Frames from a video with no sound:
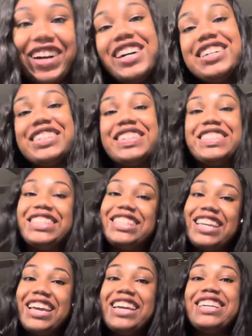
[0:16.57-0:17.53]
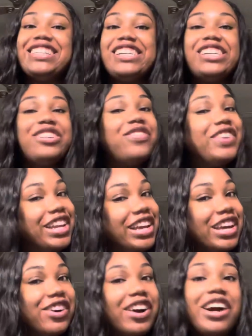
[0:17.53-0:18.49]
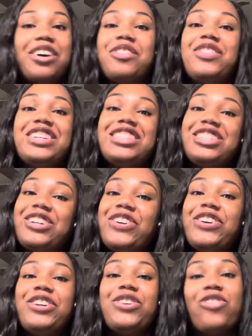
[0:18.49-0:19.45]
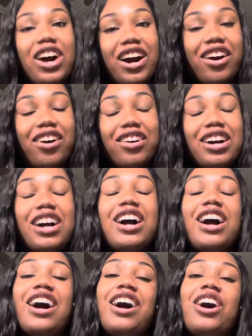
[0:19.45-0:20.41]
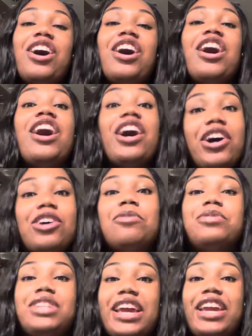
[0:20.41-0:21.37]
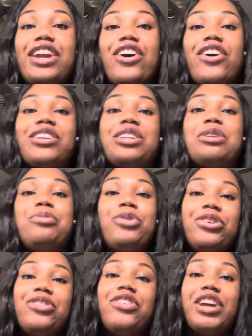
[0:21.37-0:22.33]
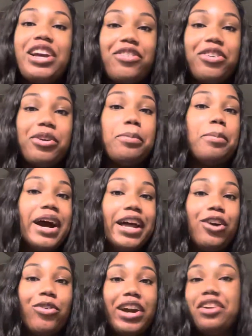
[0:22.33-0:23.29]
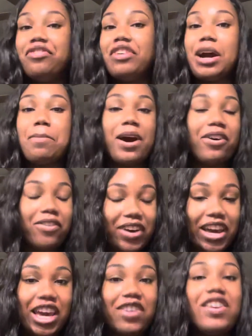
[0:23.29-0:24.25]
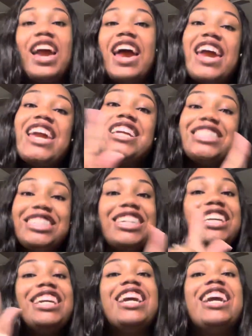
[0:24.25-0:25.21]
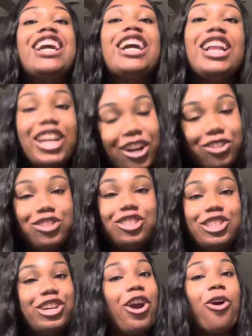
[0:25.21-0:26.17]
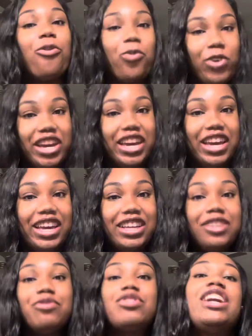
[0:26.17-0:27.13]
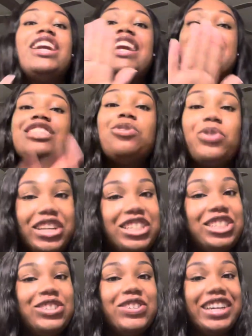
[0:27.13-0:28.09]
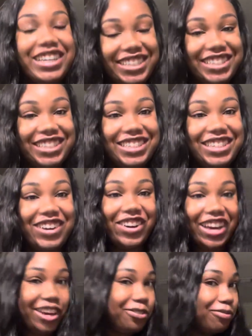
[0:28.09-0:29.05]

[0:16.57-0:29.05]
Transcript: So today in this video, I'll be showing you all a update on the Bodywave Bodywave 5x5 HD closure wig in 22 inches. Okay.